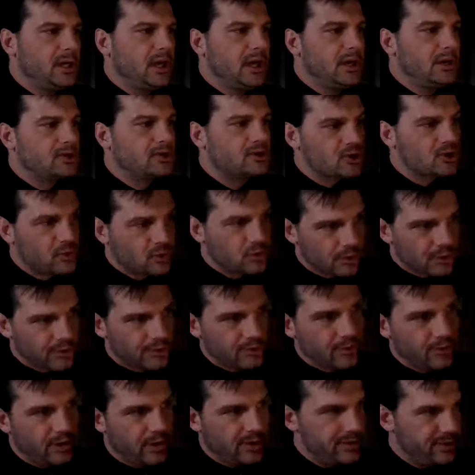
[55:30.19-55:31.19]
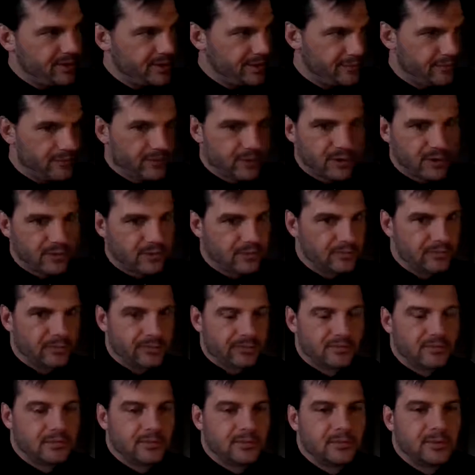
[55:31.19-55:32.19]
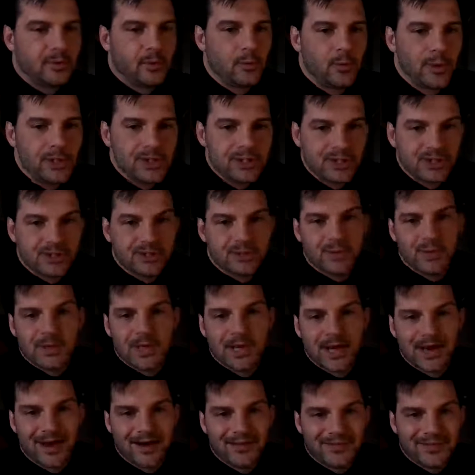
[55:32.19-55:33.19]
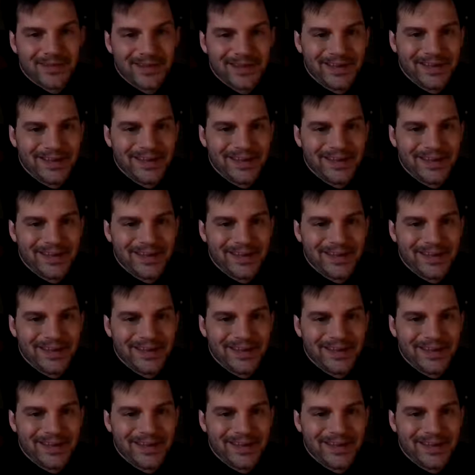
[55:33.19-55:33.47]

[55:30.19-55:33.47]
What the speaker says: and scrolling through all the different widgets we have.